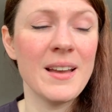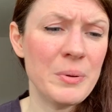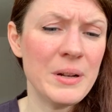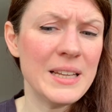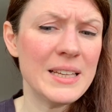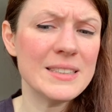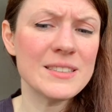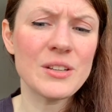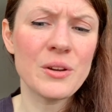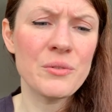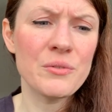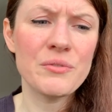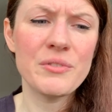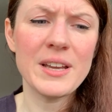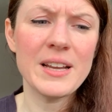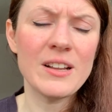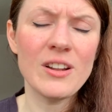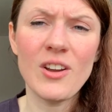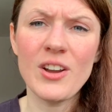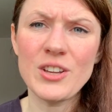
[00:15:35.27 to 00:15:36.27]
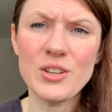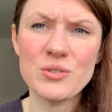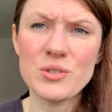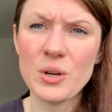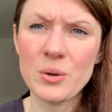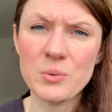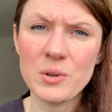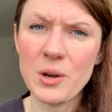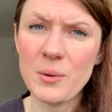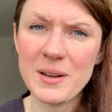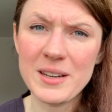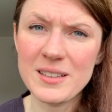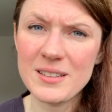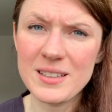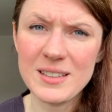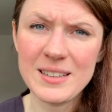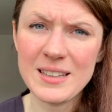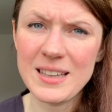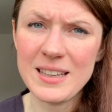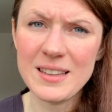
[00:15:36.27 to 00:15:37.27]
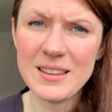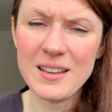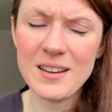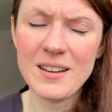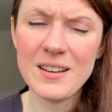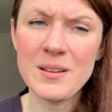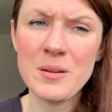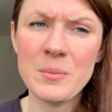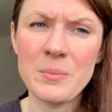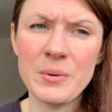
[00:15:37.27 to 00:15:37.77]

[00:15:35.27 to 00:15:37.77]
Please don't feel like you don't know anything either,